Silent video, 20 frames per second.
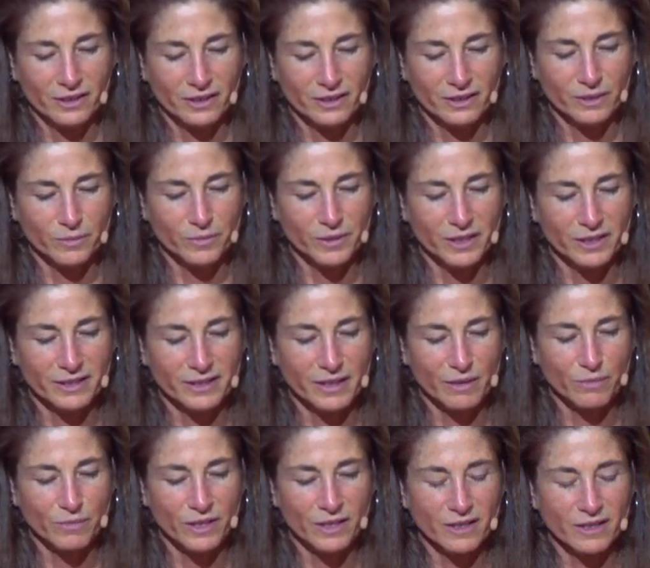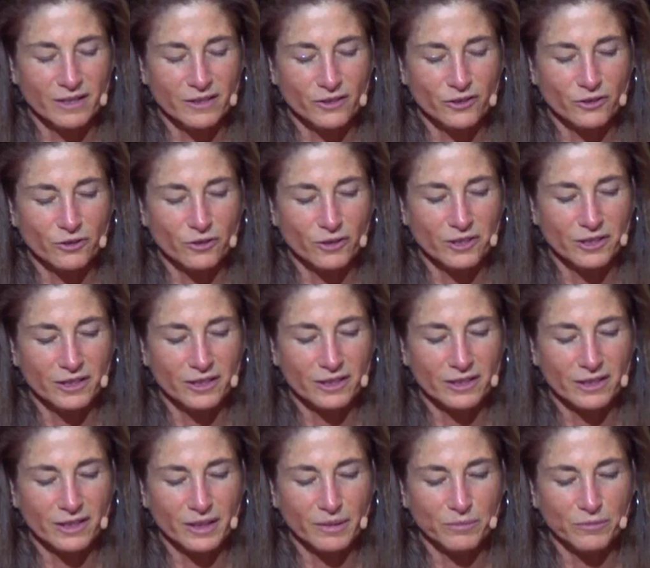Somebody sent me this. George
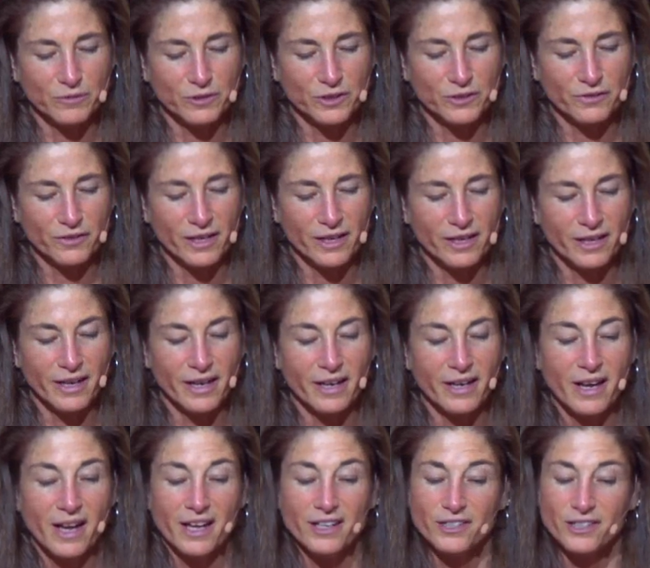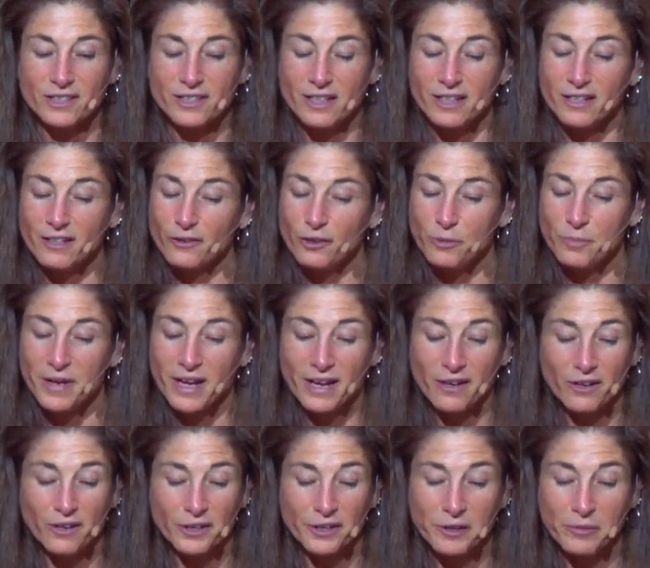exclaimed to his friend, I just had another
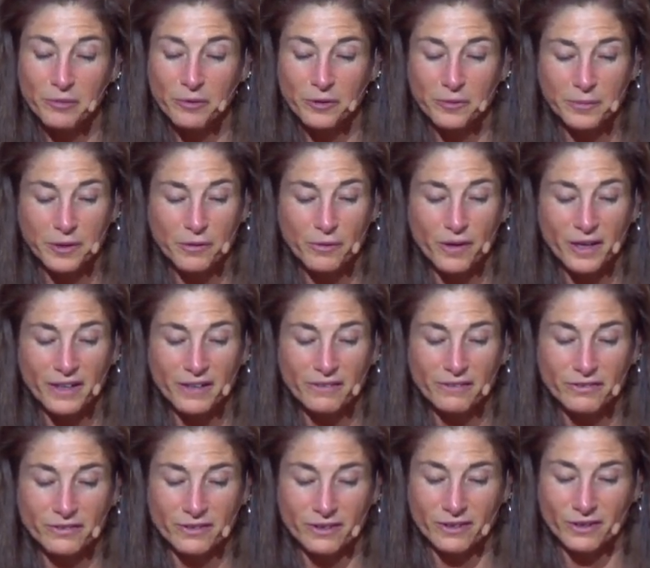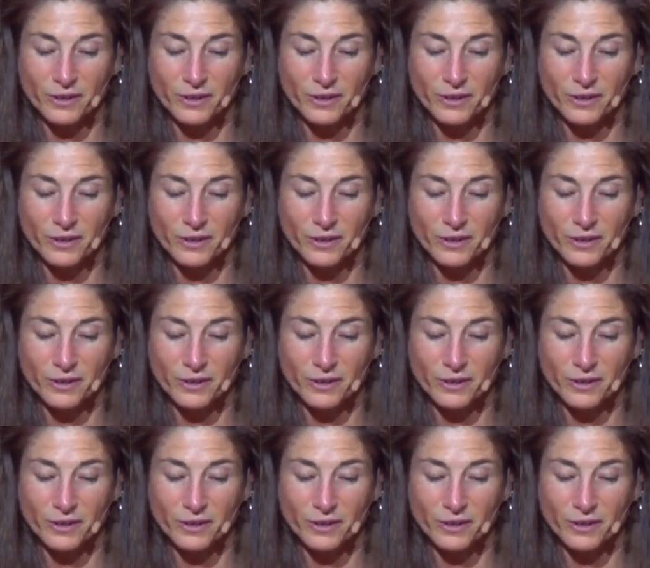bad argument with my wife.